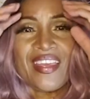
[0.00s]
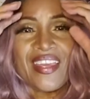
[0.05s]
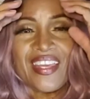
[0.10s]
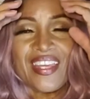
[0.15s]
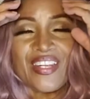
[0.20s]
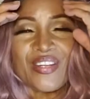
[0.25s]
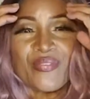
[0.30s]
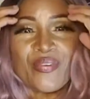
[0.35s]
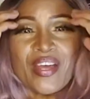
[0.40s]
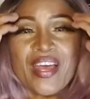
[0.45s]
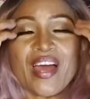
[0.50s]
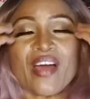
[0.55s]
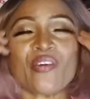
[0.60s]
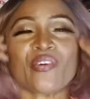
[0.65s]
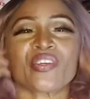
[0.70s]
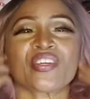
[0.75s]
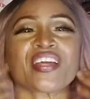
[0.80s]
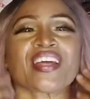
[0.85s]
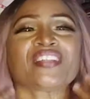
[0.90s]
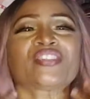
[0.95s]
Anyway, how are
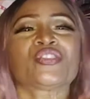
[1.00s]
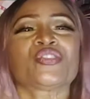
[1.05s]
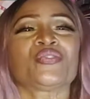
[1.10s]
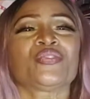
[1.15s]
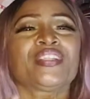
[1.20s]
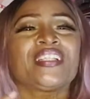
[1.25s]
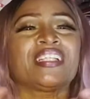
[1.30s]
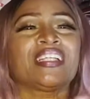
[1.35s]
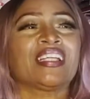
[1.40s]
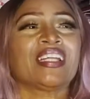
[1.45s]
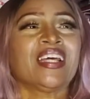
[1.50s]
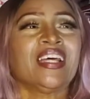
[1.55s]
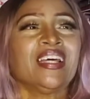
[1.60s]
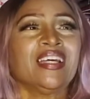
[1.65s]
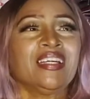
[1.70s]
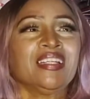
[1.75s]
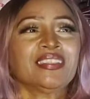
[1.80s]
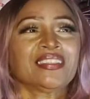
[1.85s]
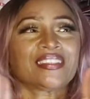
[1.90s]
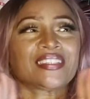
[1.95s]
you guys doing
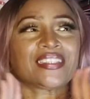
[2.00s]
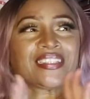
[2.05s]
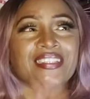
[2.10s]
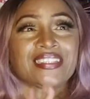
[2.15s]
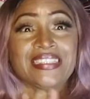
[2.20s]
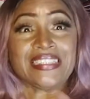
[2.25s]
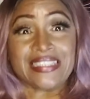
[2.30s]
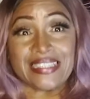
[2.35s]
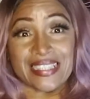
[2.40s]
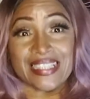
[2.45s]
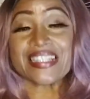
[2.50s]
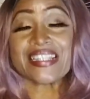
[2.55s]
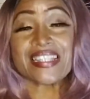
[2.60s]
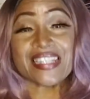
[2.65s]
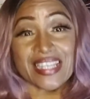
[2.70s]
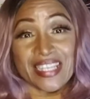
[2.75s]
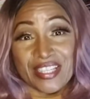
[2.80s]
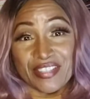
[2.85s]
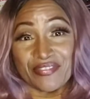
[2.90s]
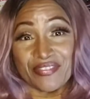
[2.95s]
this
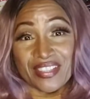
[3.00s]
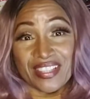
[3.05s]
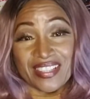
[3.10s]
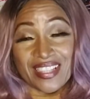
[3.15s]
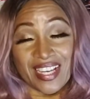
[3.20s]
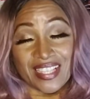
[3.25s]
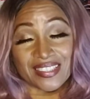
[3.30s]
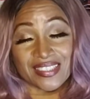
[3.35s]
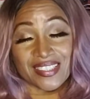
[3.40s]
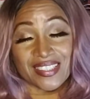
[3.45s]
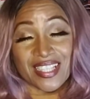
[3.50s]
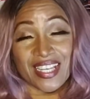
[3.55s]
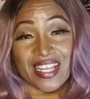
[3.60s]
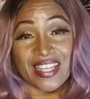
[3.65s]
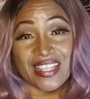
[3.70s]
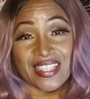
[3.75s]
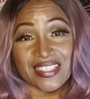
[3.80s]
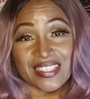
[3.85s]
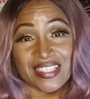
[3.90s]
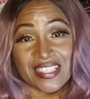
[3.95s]
evening? Not today,
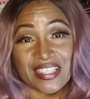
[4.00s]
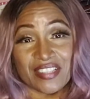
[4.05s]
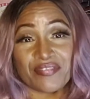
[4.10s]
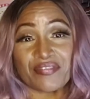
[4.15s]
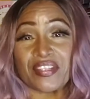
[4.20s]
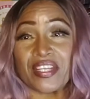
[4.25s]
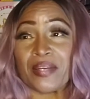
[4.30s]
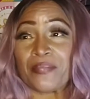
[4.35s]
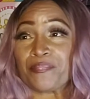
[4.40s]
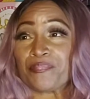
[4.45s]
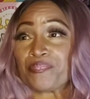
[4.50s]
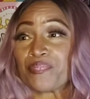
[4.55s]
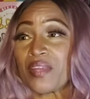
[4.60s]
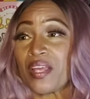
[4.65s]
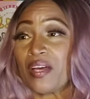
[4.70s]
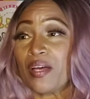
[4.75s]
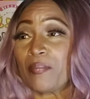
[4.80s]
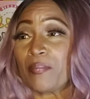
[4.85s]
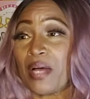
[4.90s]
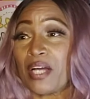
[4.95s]
this evening,
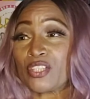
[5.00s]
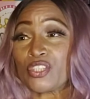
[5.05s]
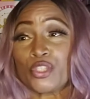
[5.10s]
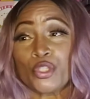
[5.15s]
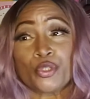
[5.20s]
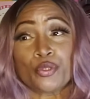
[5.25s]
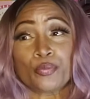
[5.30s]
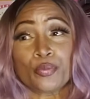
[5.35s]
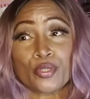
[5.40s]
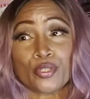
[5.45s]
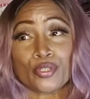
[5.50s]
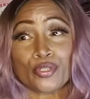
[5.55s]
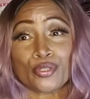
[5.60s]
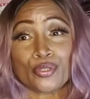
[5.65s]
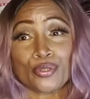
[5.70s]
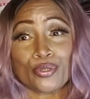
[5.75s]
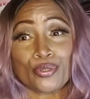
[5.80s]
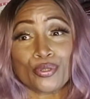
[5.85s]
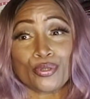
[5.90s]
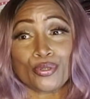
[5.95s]

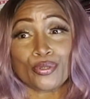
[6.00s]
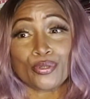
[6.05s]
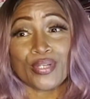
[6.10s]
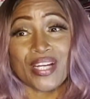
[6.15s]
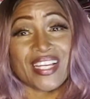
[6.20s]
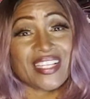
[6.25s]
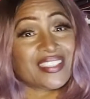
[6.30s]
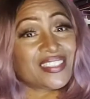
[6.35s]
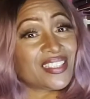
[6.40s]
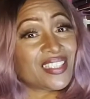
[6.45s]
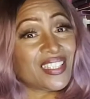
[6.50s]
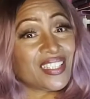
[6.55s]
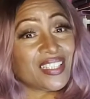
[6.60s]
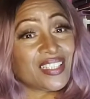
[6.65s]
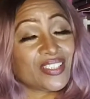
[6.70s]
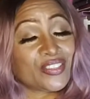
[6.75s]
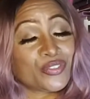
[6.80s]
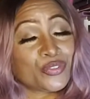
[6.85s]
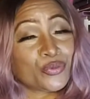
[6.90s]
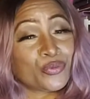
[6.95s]
October
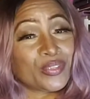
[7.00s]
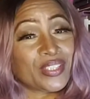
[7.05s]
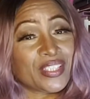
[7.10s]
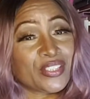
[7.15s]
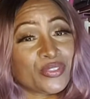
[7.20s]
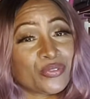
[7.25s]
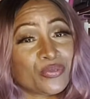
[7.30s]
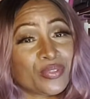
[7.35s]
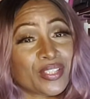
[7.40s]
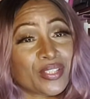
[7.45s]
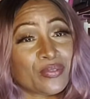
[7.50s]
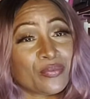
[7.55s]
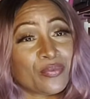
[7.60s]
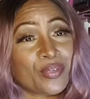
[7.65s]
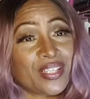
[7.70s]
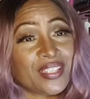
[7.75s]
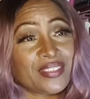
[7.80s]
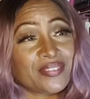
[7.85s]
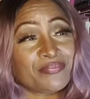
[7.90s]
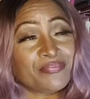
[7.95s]
18th,
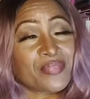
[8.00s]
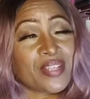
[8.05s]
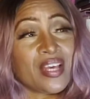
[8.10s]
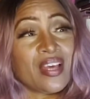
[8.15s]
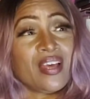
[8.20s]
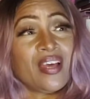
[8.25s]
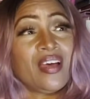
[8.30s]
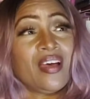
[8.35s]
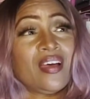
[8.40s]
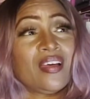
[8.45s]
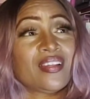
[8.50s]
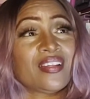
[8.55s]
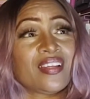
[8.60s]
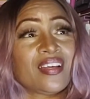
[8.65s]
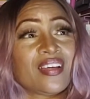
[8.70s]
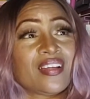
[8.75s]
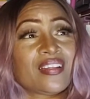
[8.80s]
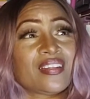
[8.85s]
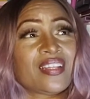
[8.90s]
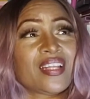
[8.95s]
2021.
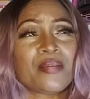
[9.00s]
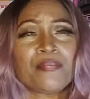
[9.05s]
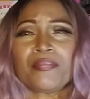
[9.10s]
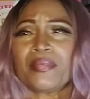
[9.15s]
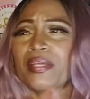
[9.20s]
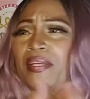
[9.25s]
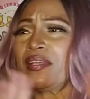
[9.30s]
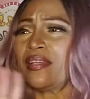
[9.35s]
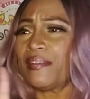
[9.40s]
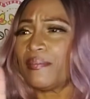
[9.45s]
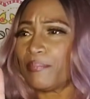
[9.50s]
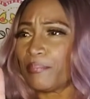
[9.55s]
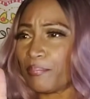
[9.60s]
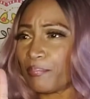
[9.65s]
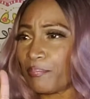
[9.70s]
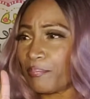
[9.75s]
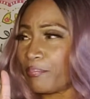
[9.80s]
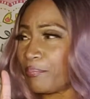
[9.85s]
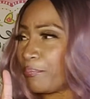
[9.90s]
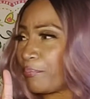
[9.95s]
Let me
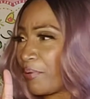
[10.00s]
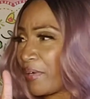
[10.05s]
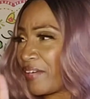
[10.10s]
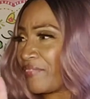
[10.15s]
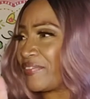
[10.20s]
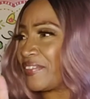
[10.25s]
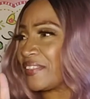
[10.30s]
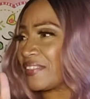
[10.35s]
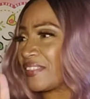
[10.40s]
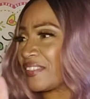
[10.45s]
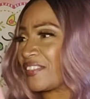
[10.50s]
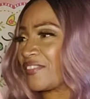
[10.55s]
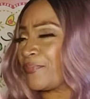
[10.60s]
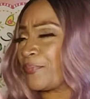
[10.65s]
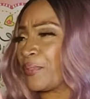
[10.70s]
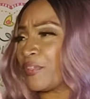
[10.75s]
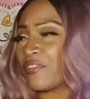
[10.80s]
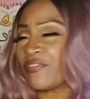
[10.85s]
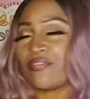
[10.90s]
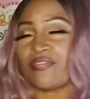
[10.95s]
preface this
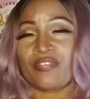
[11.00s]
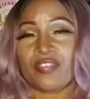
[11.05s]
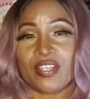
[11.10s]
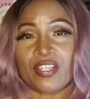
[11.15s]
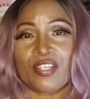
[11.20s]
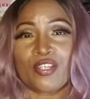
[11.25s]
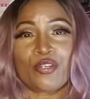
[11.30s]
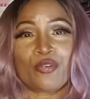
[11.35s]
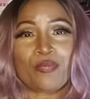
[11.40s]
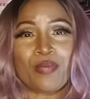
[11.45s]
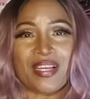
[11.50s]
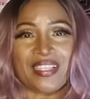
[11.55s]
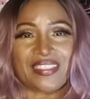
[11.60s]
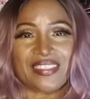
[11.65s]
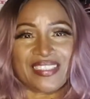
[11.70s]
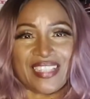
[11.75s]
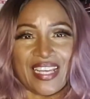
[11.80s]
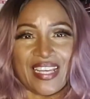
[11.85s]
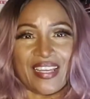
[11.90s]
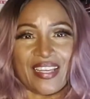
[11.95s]
video by
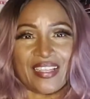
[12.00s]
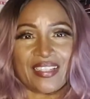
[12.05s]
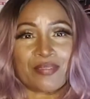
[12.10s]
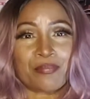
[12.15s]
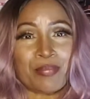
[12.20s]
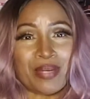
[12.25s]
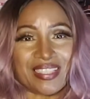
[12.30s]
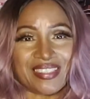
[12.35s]
stating,